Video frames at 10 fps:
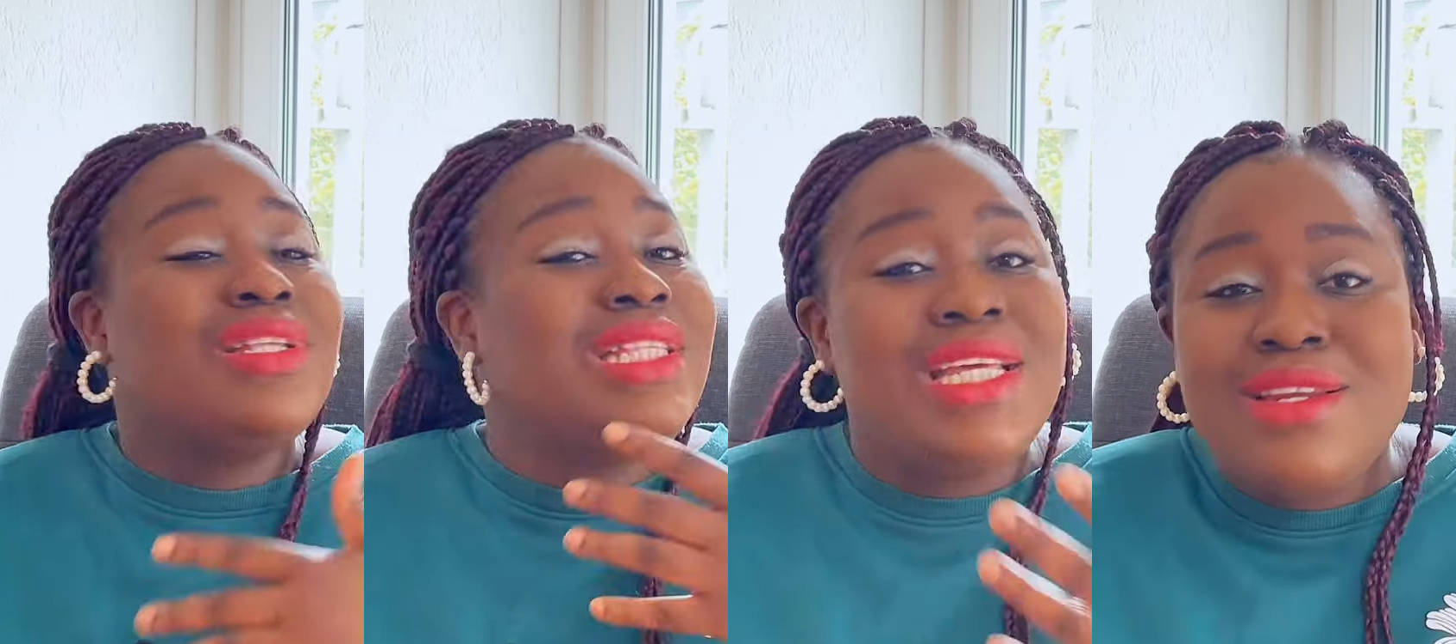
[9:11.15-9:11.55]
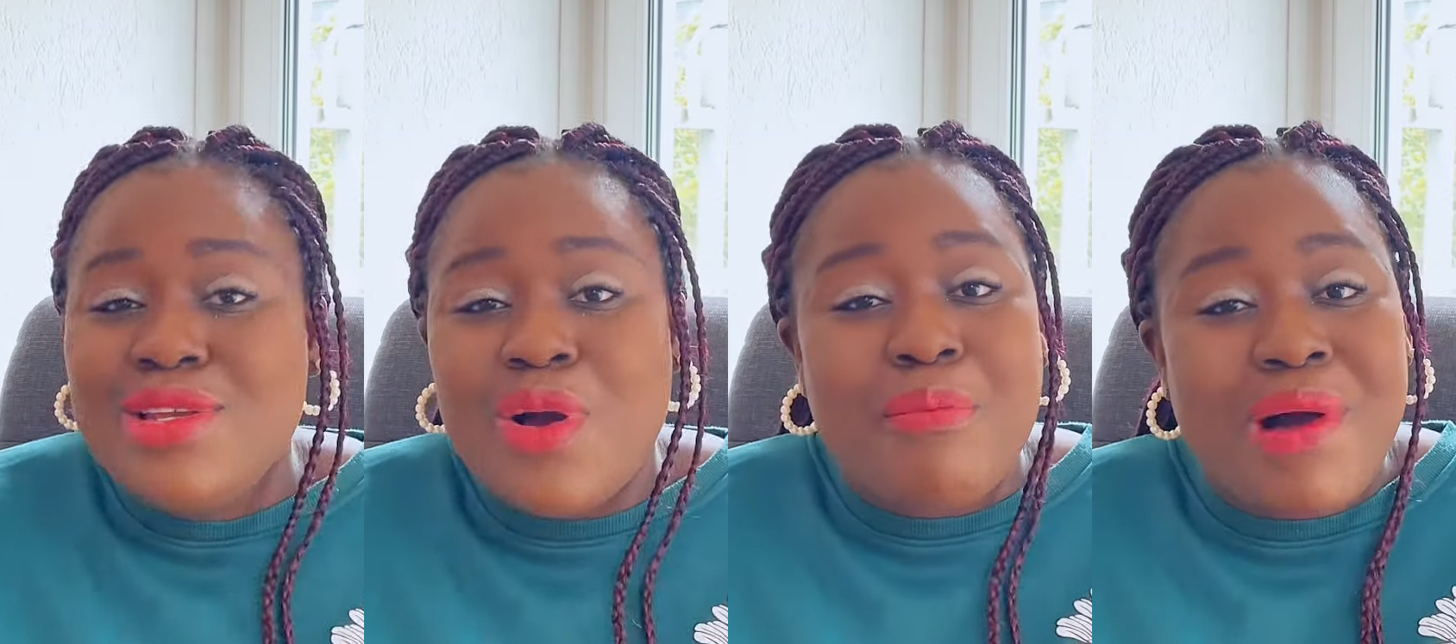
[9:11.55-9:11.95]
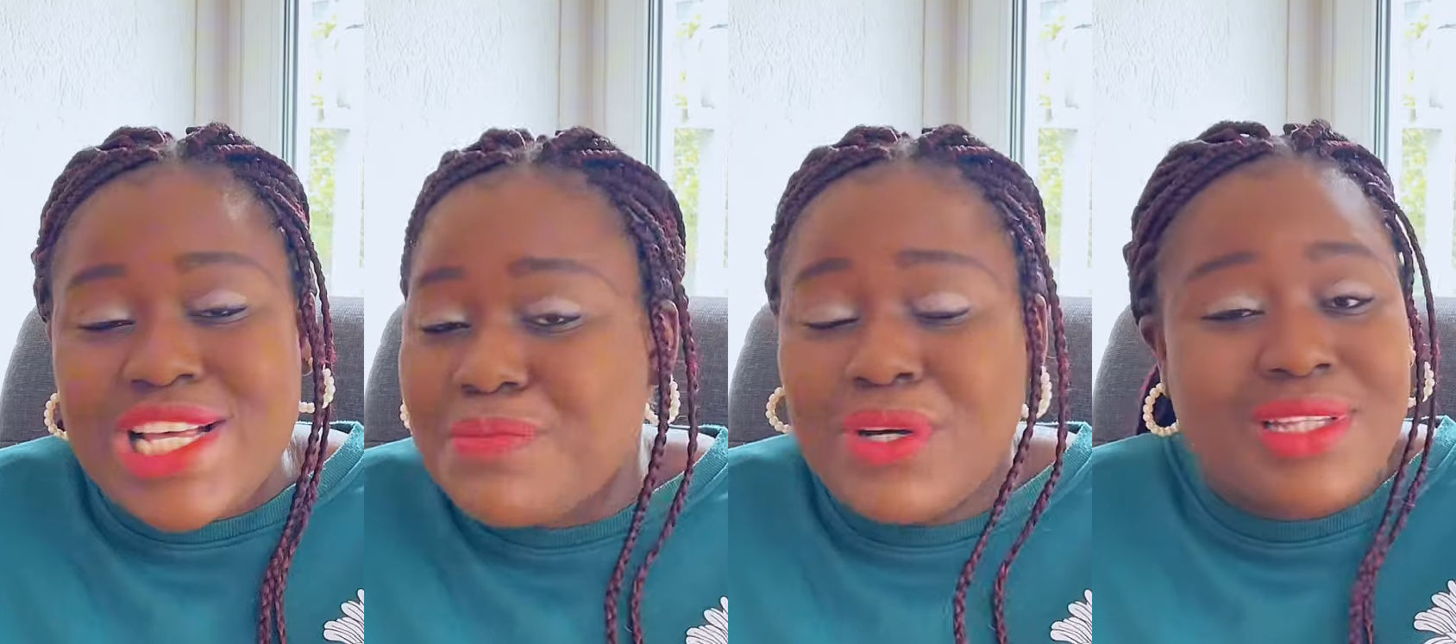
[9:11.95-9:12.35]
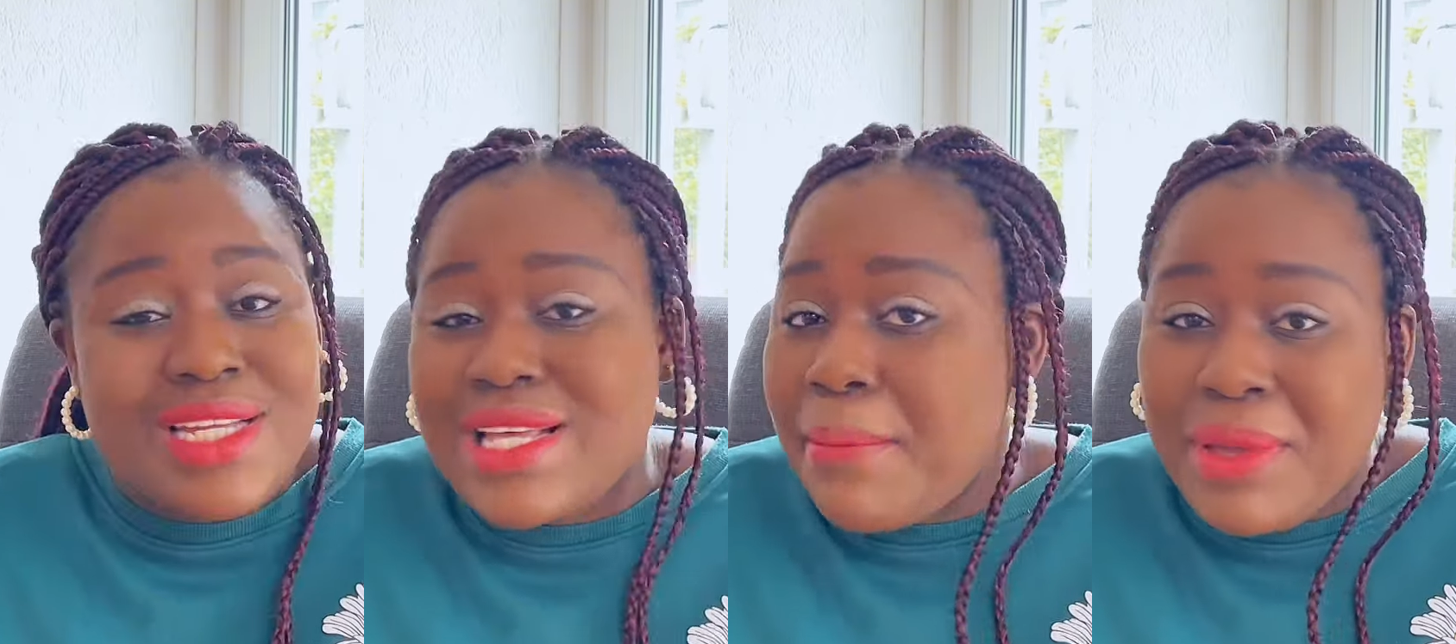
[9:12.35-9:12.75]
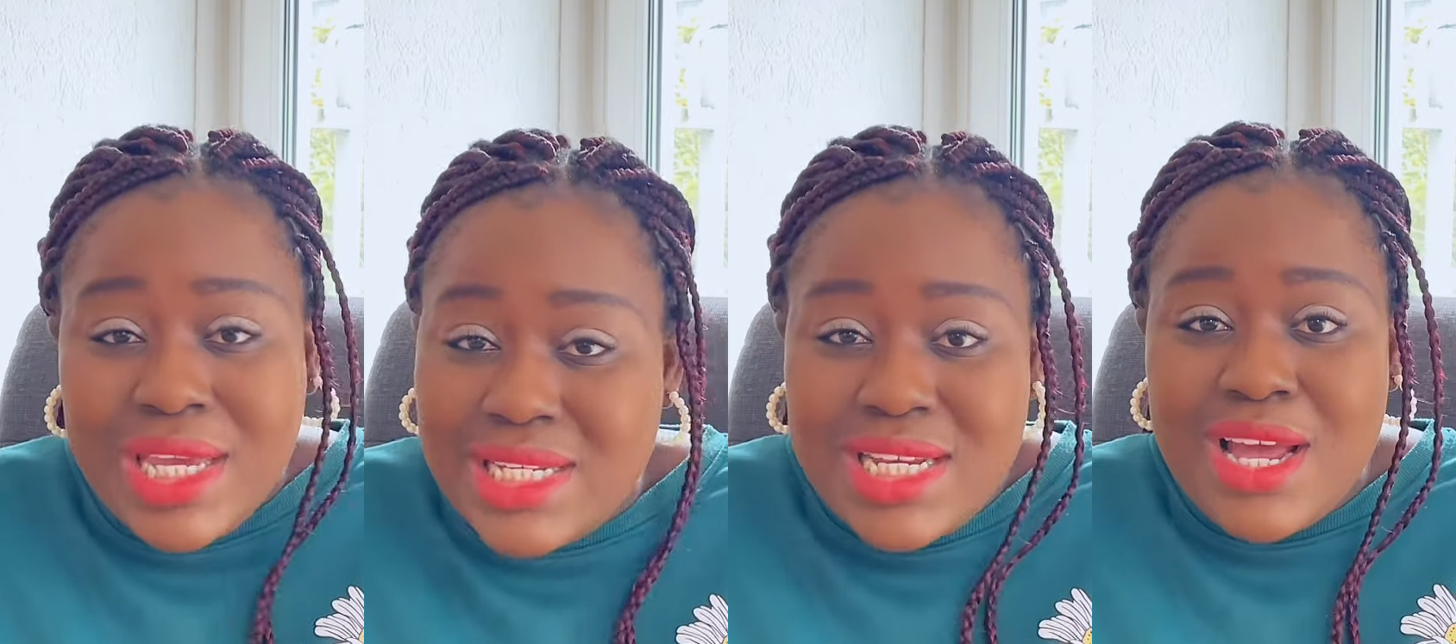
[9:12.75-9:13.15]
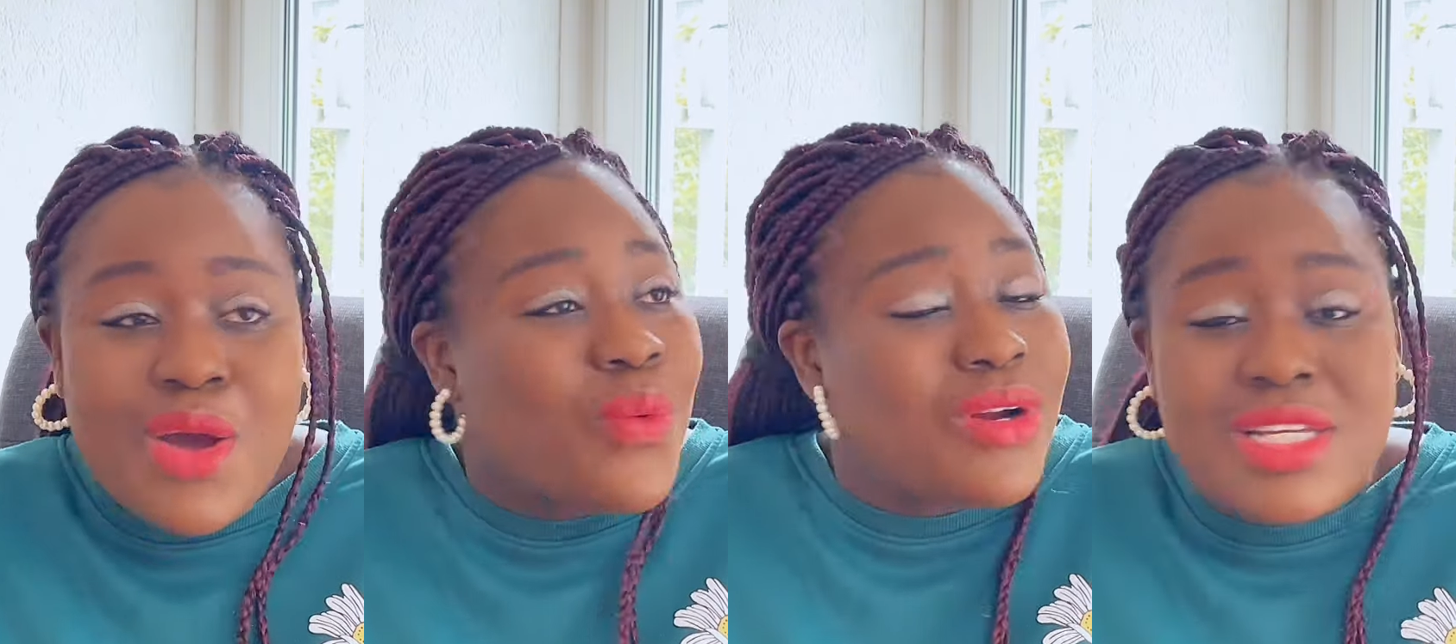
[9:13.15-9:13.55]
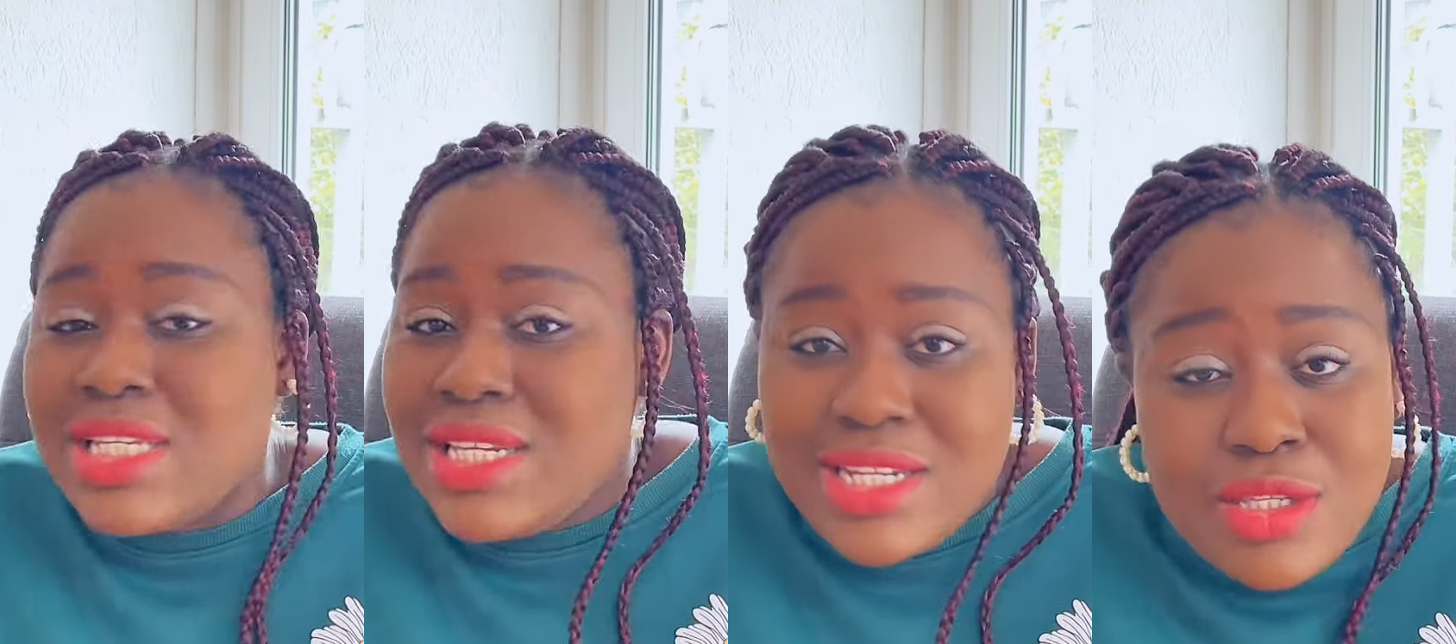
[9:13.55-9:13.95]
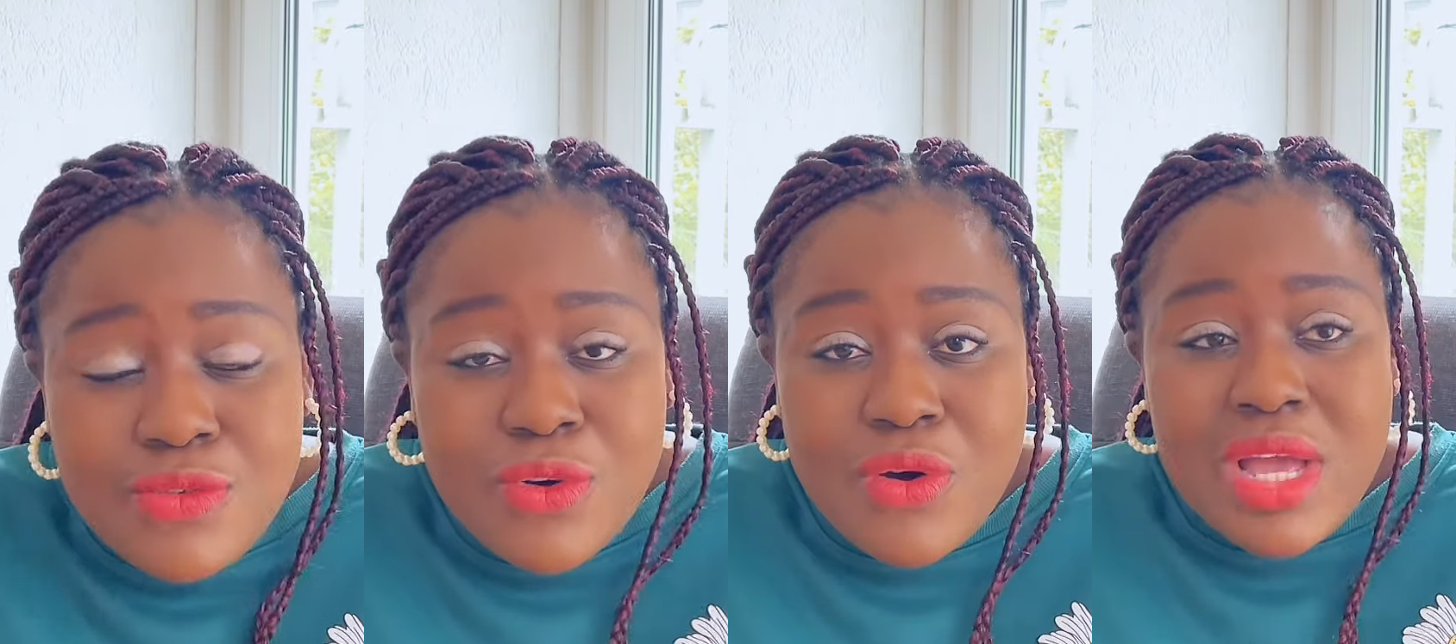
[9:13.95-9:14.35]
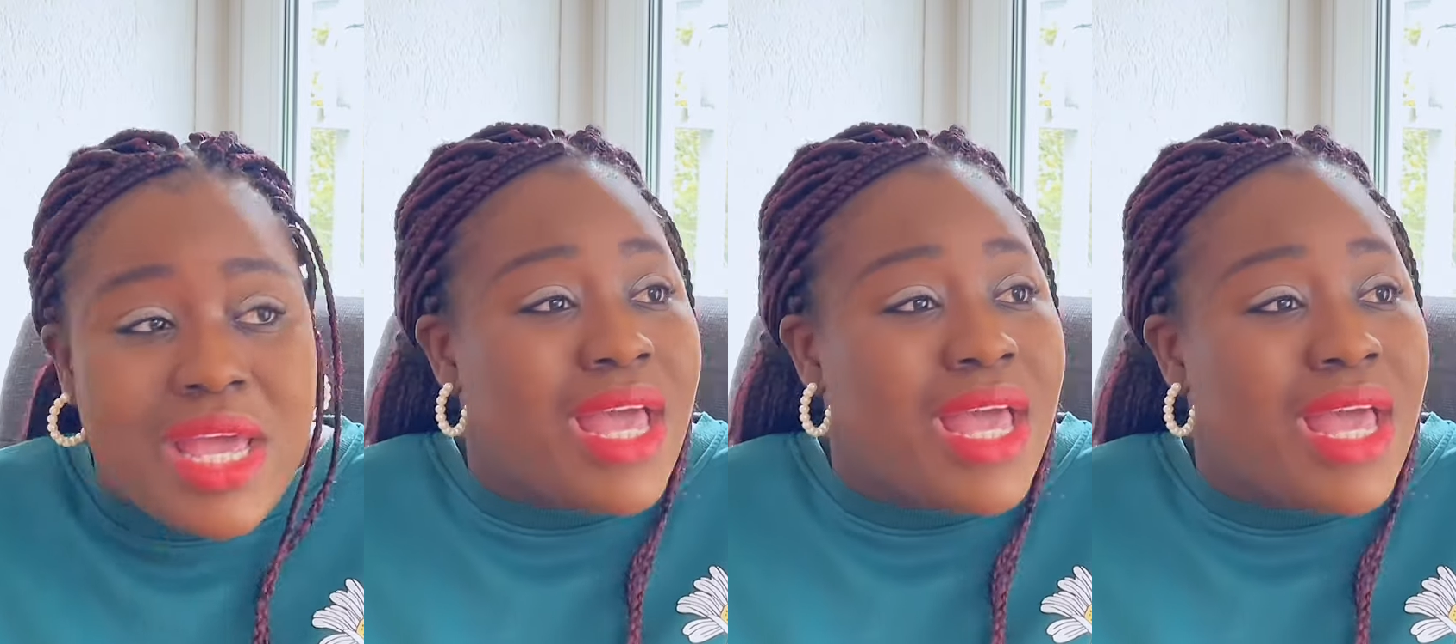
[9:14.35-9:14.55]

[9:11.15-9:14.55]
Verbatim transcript: needing your passport data page. What does he need it for?